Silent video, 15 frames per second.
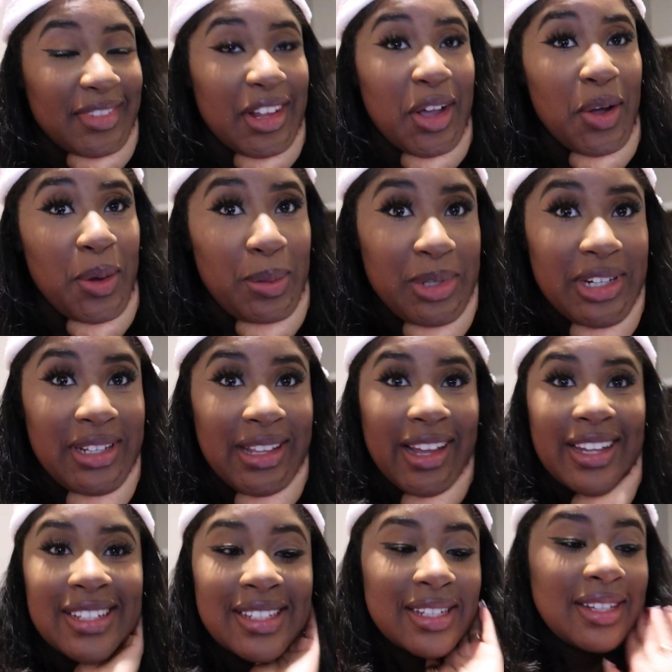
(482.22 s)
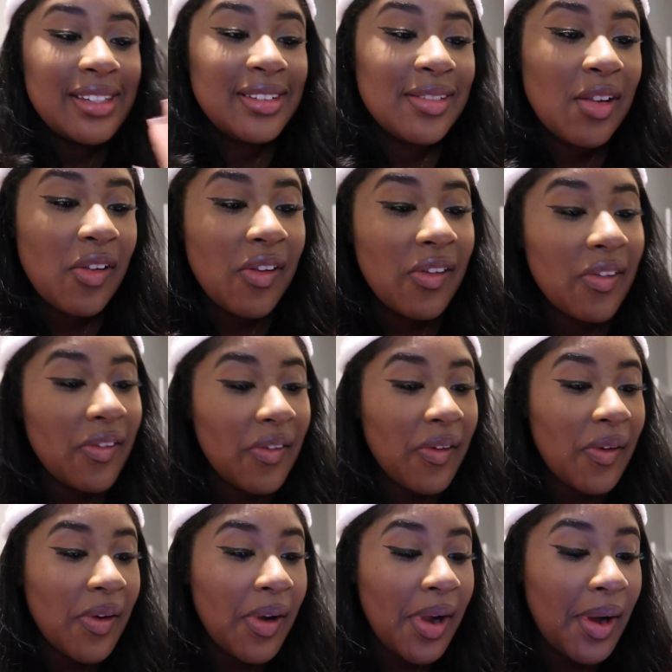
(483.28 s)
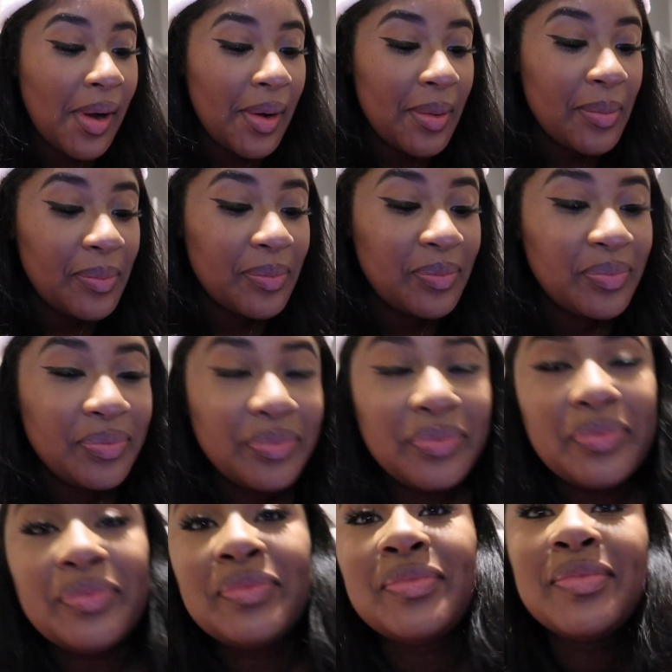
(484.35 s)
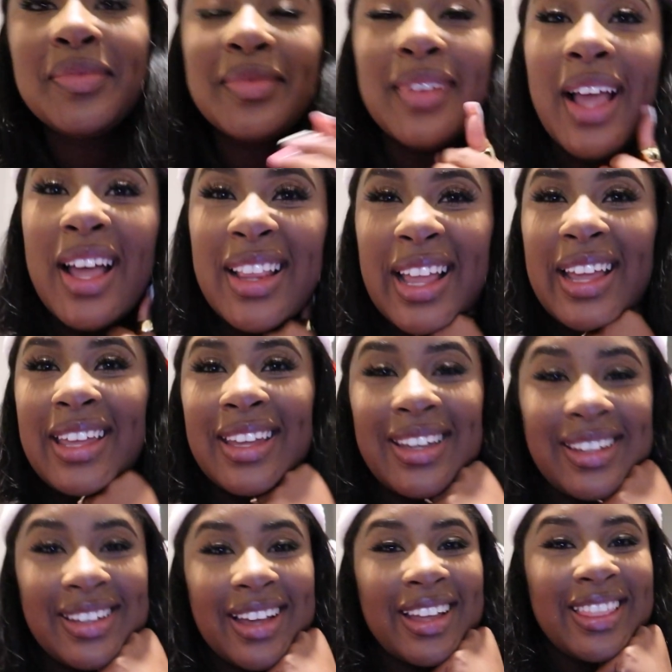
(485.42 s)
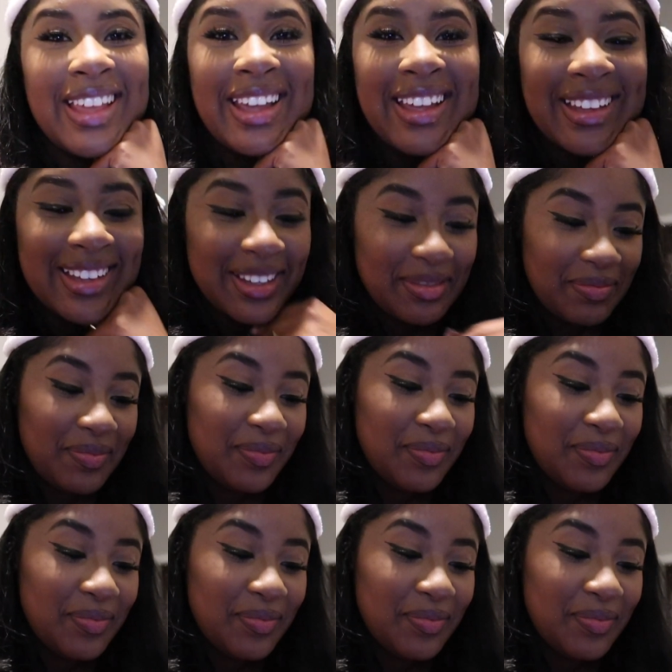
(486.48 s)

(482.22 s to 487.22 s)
I hope she likes it. Um, I like it, I think.